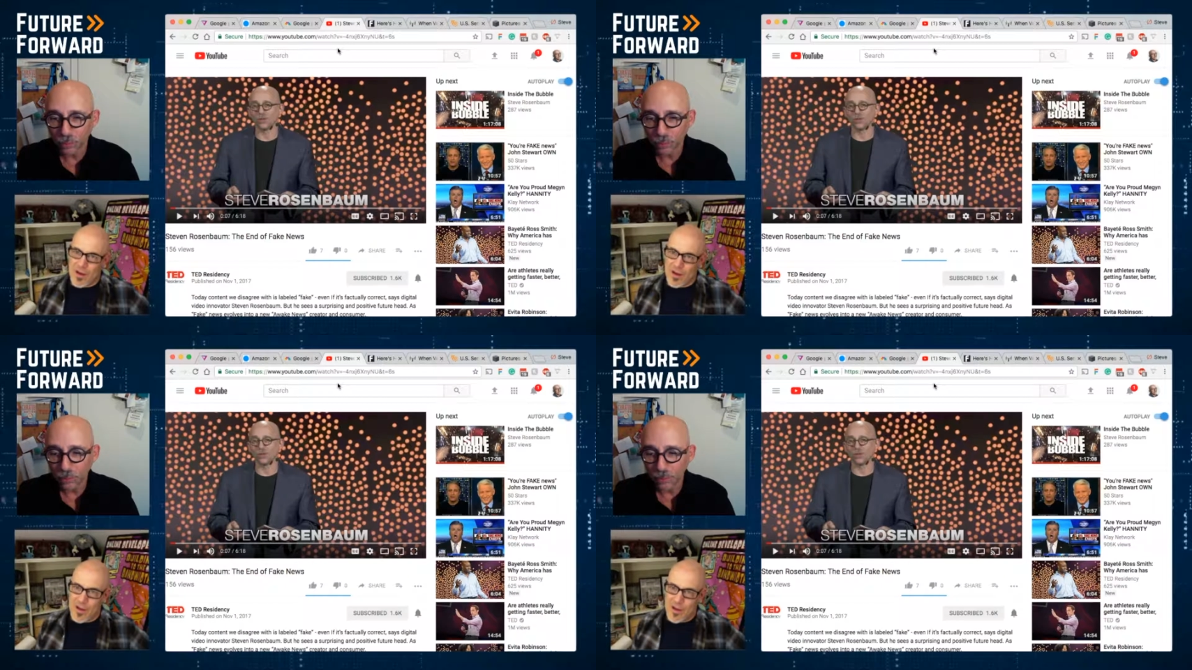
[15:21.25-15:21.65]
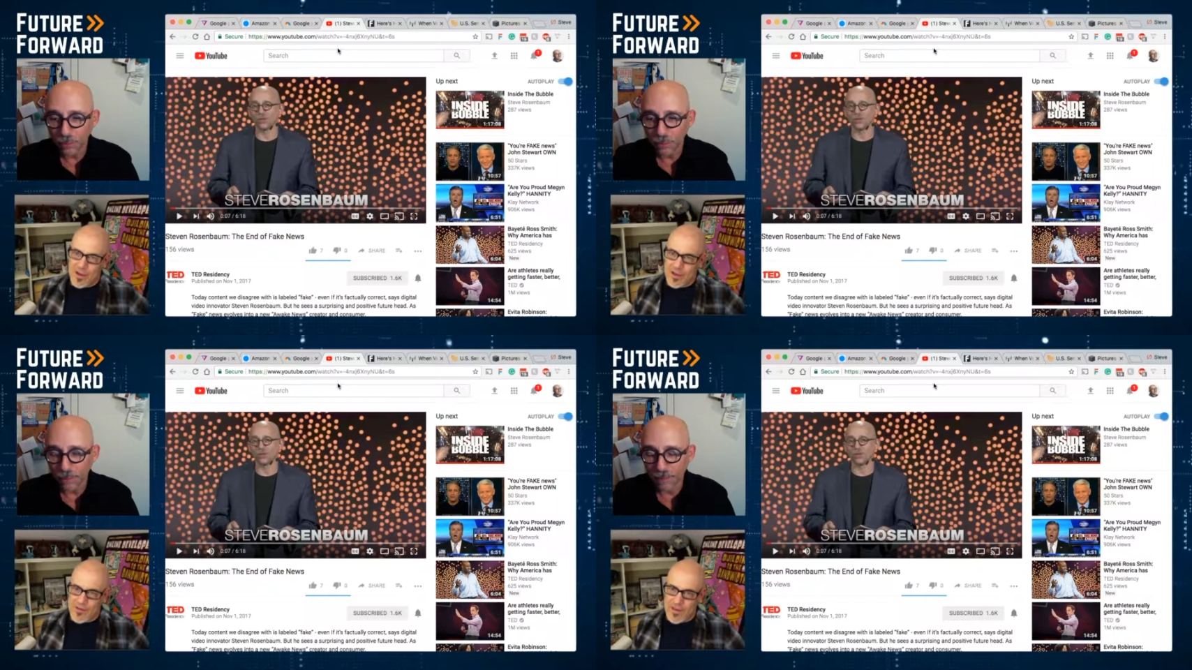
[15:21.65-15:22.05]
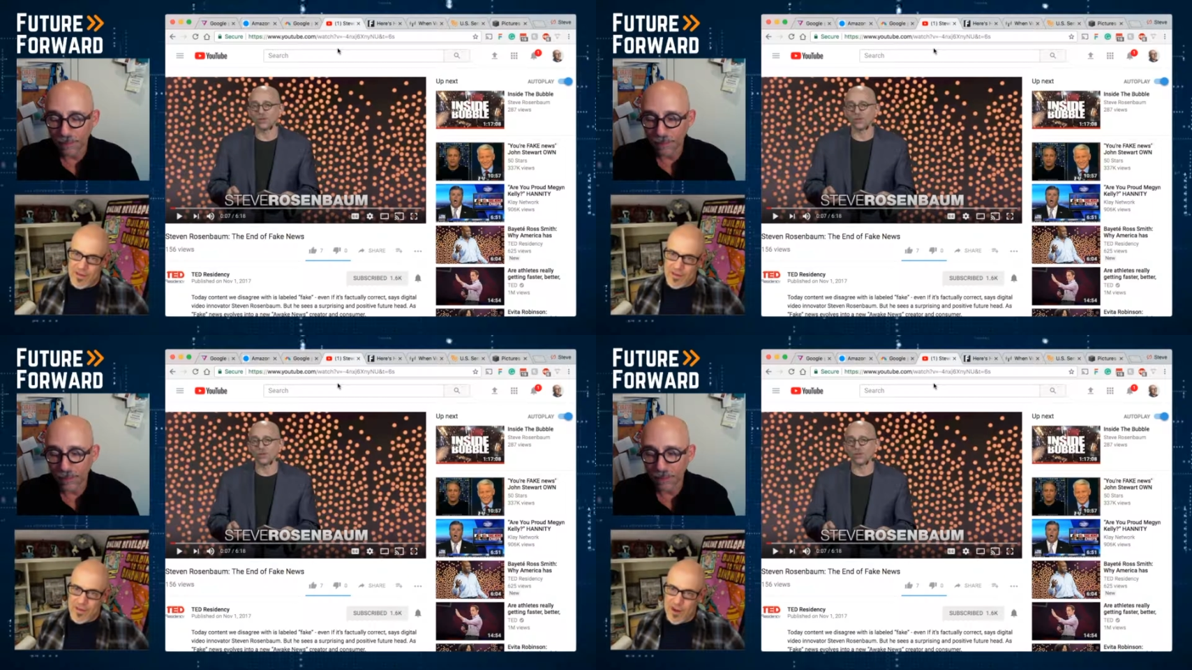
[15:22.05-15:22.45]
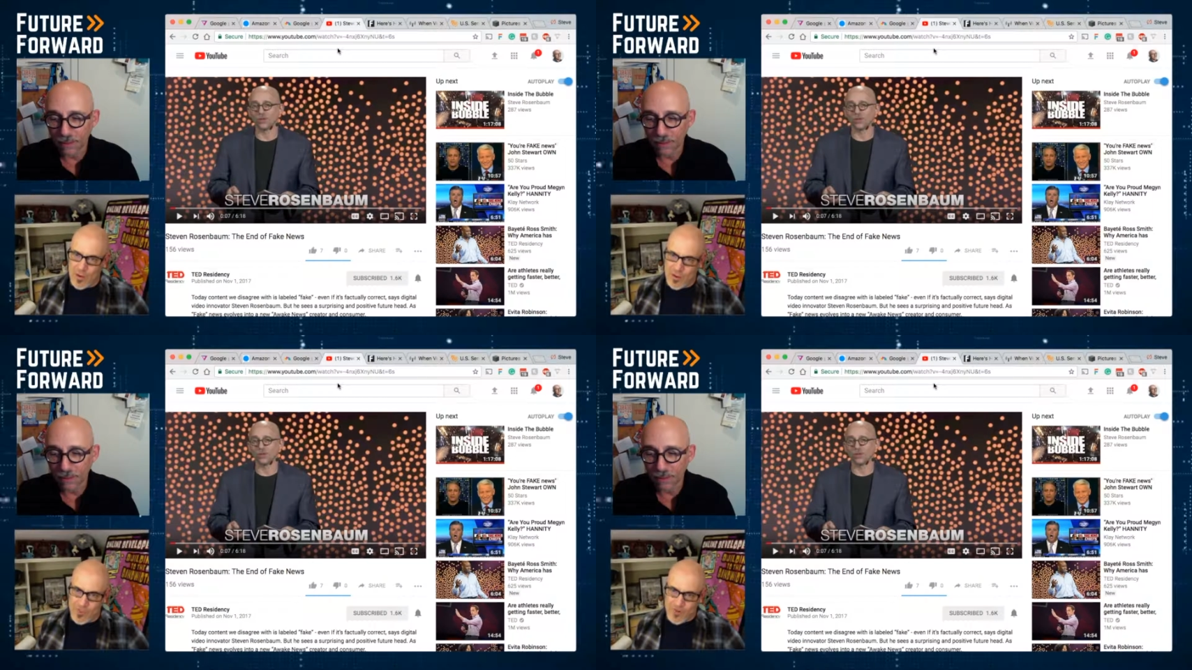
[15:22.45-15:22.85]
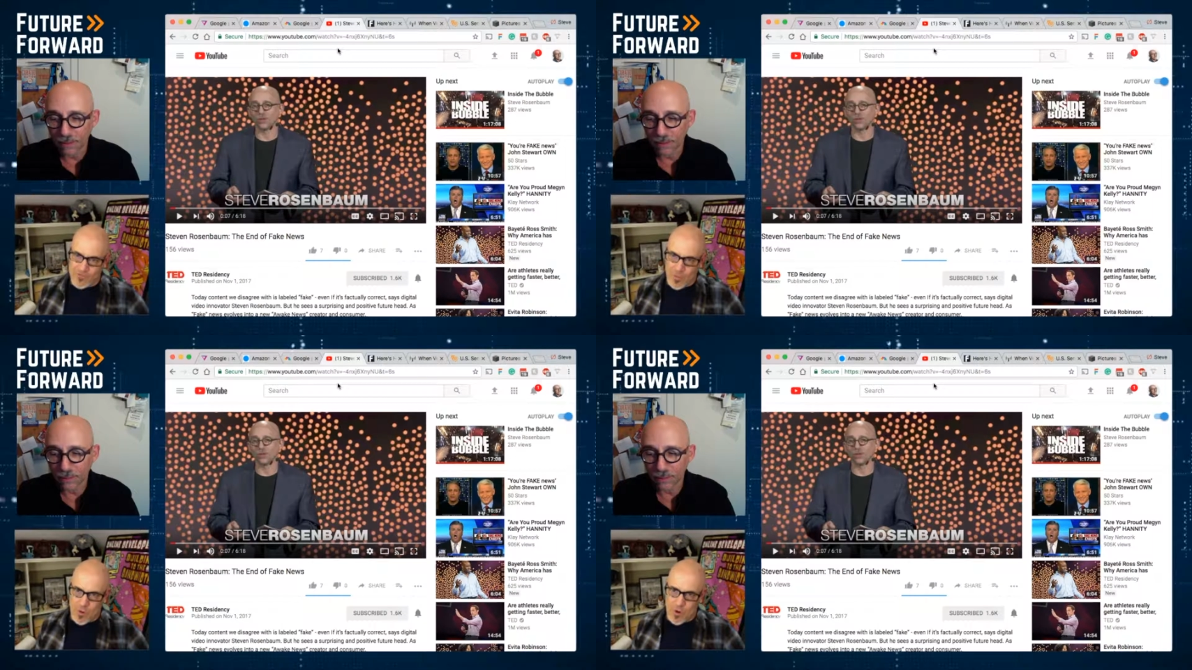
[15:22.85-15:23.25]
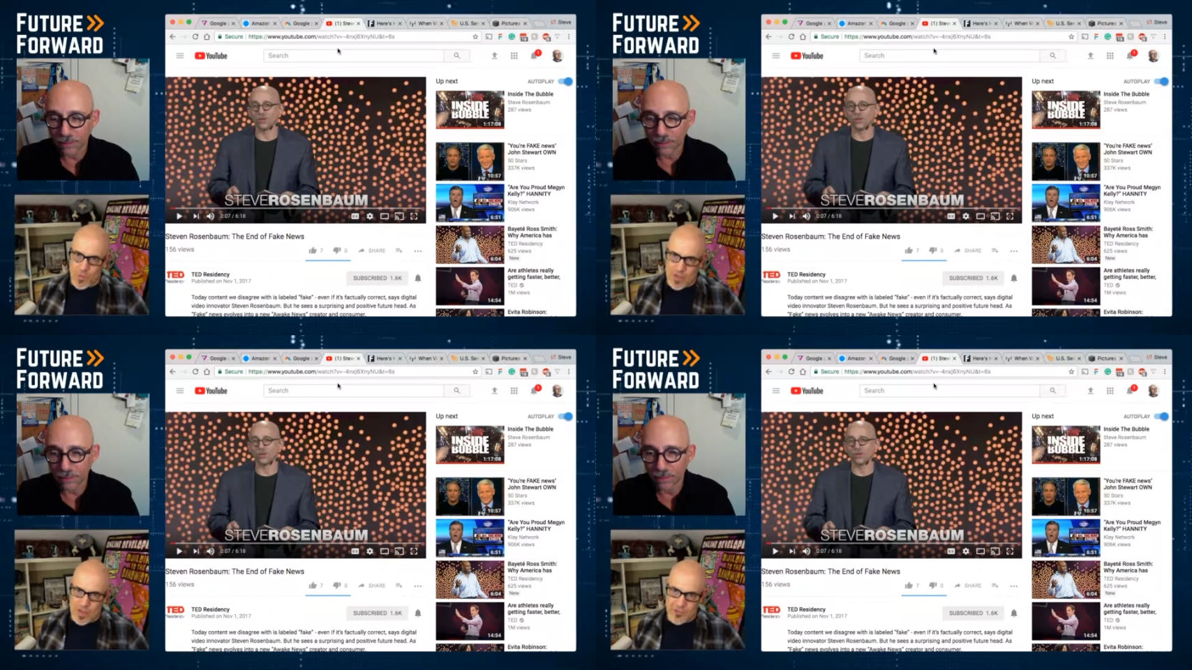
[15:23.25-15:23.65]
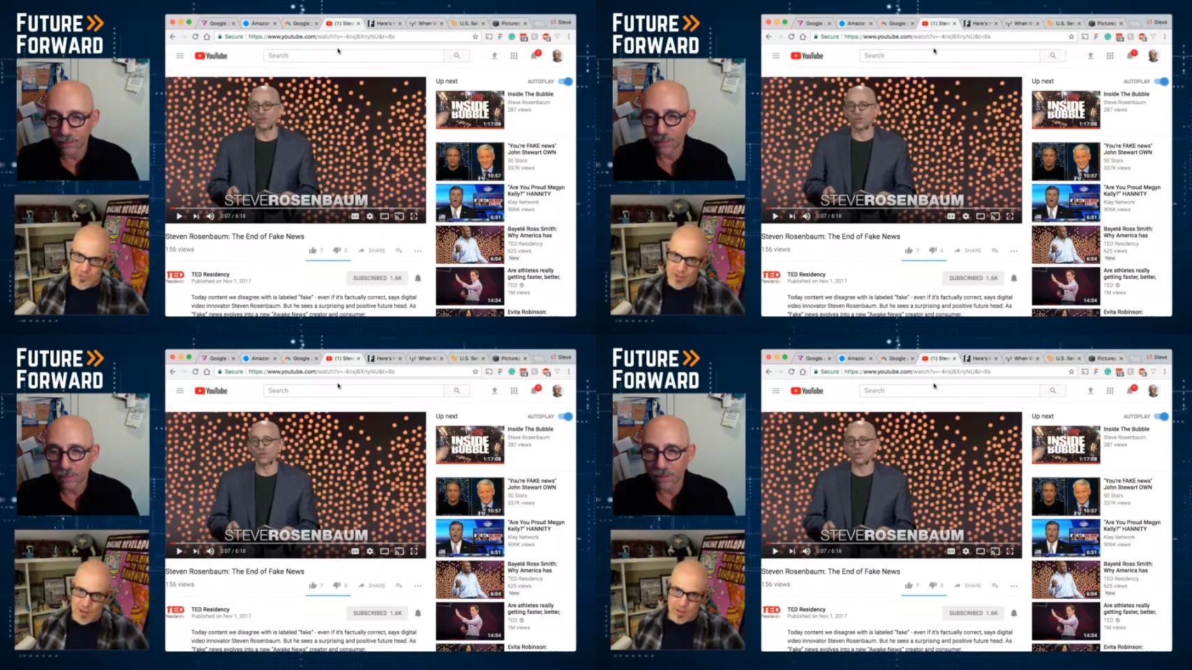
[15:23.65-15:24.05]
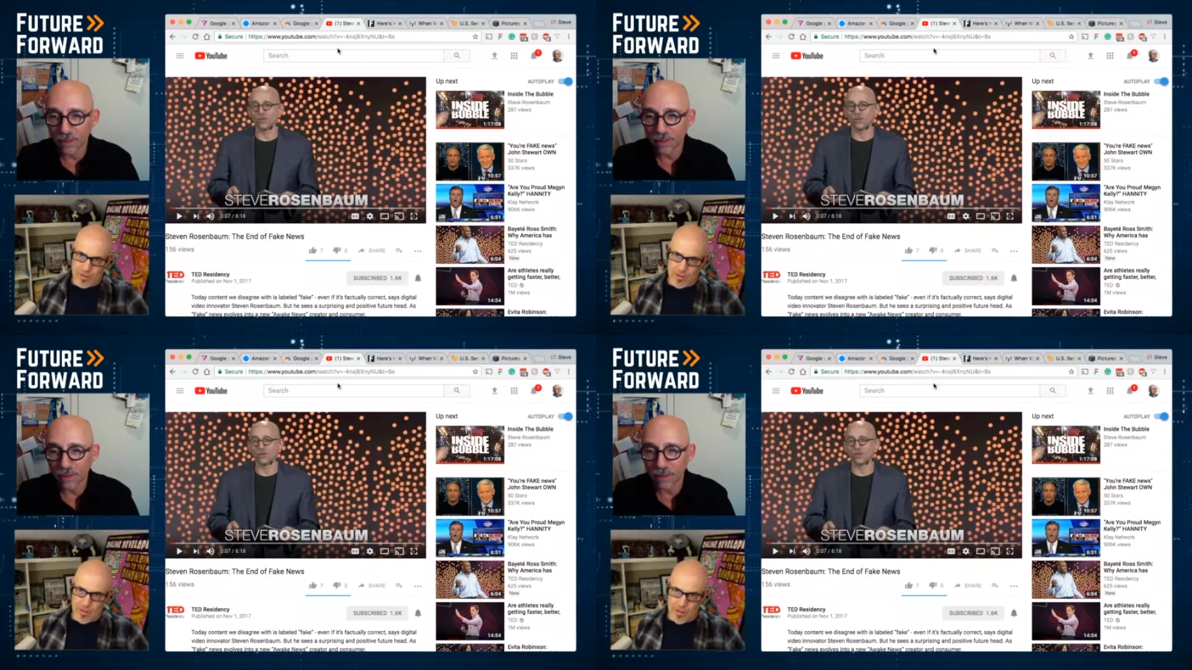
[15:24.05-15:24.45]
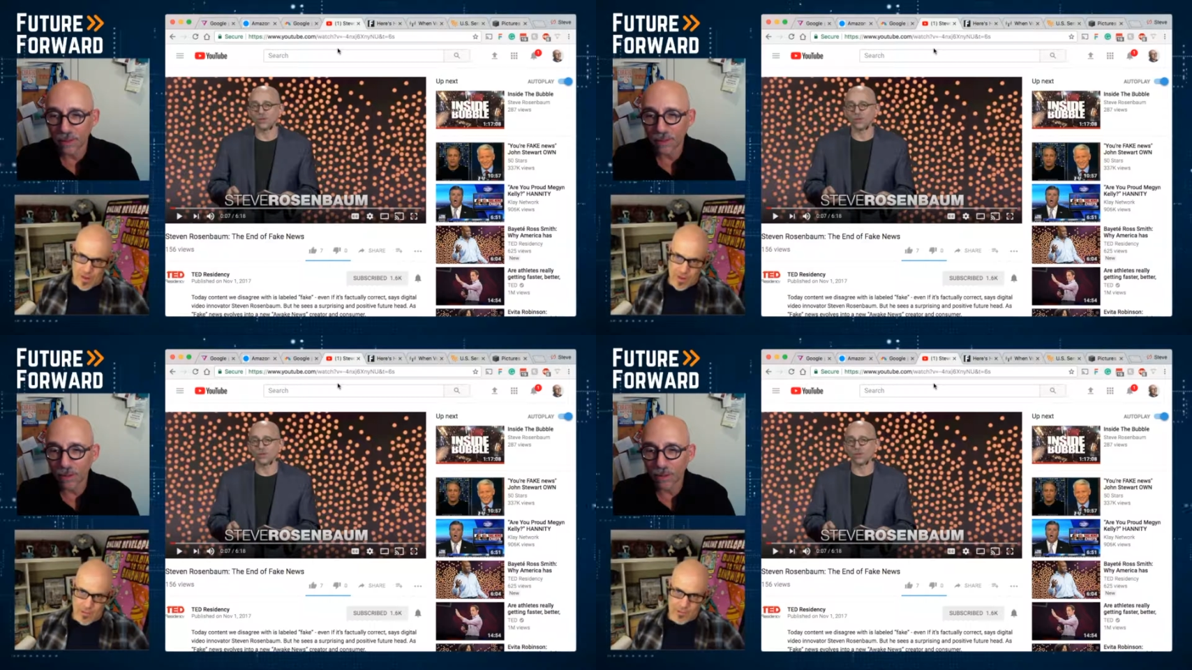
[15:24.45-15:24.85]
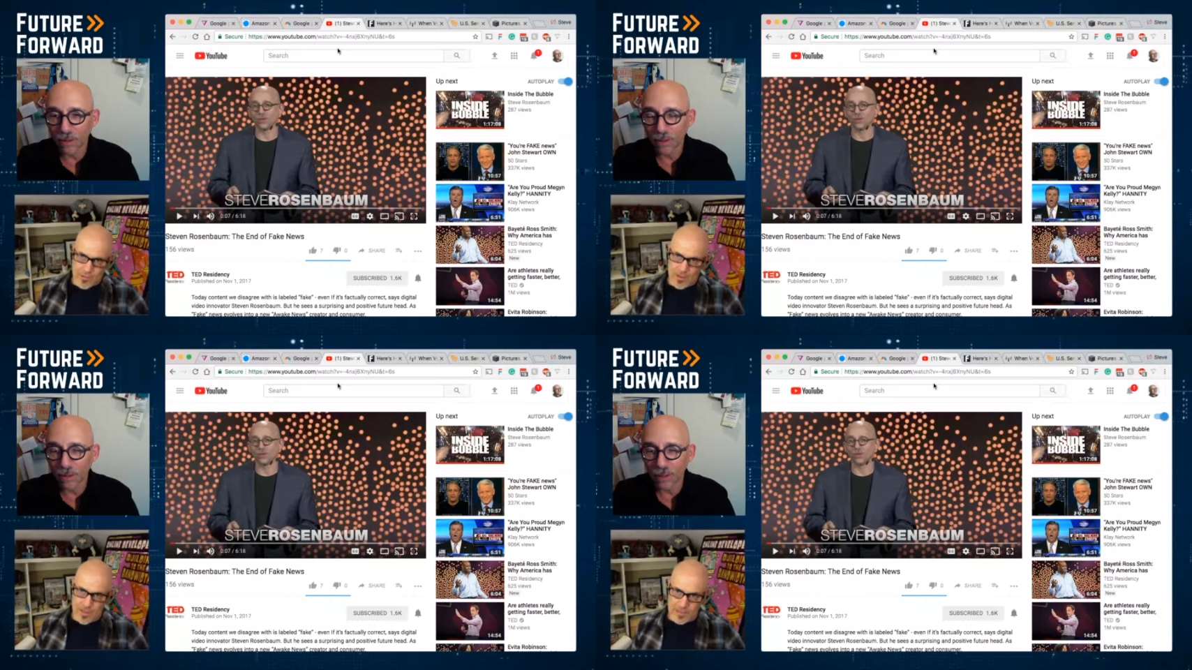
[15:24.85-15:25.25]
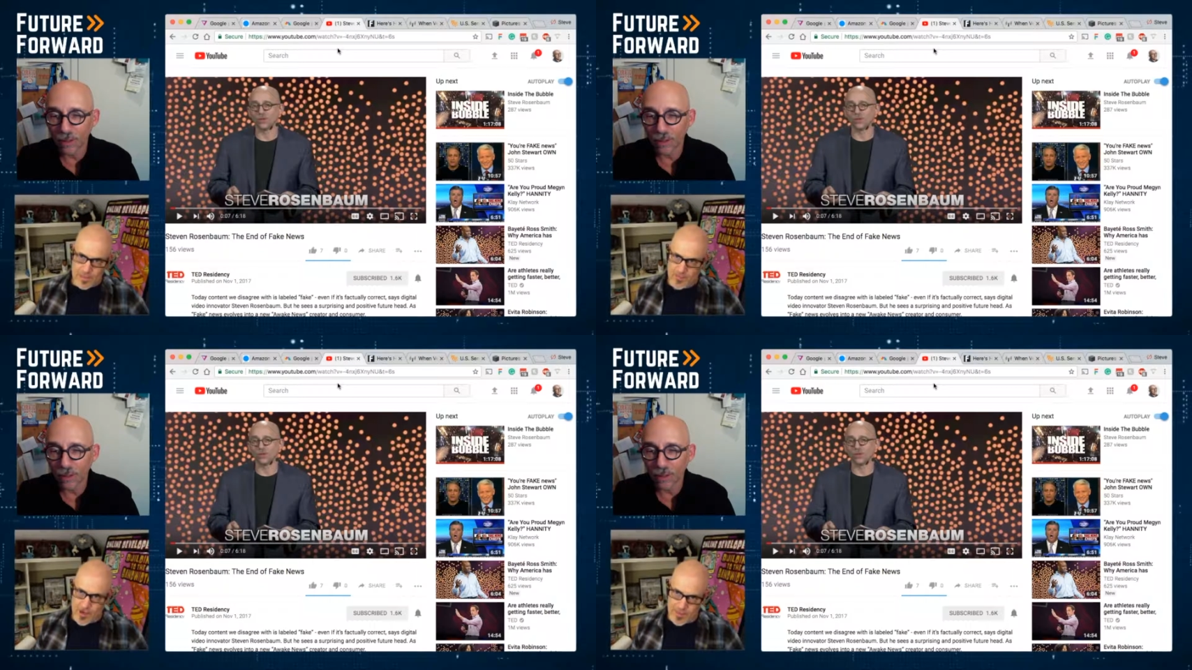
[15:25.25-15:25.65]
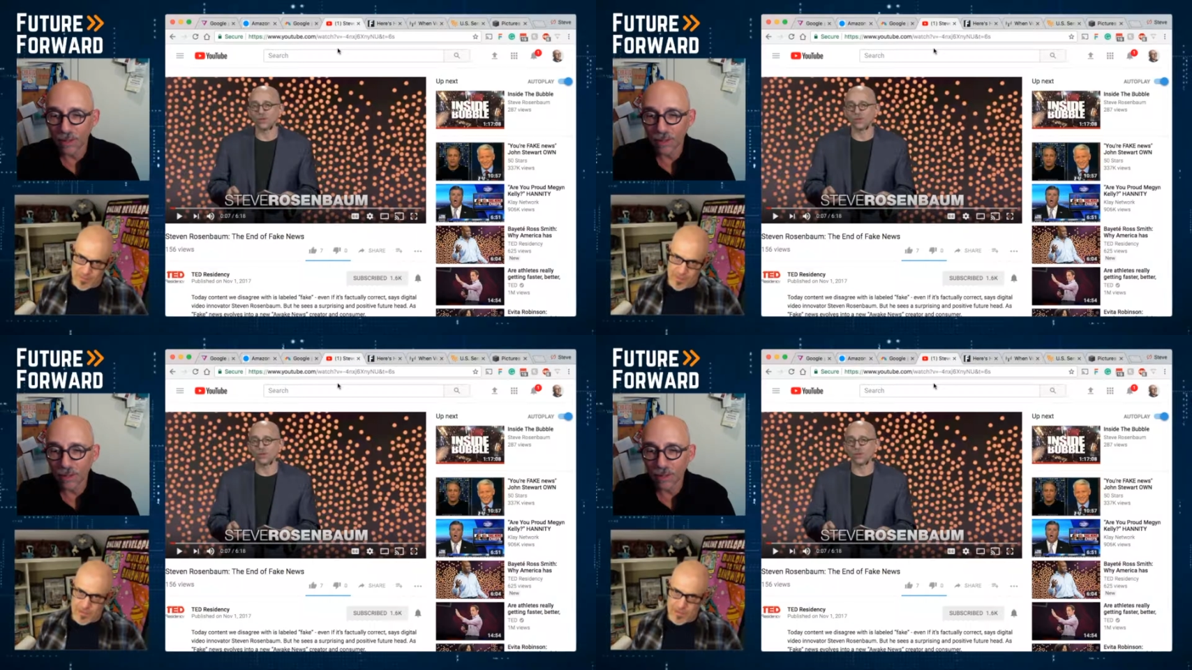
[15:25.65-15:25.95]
Speaker 1: It, it, you know, in a perfect world, we could give a little couple of clips from it because I,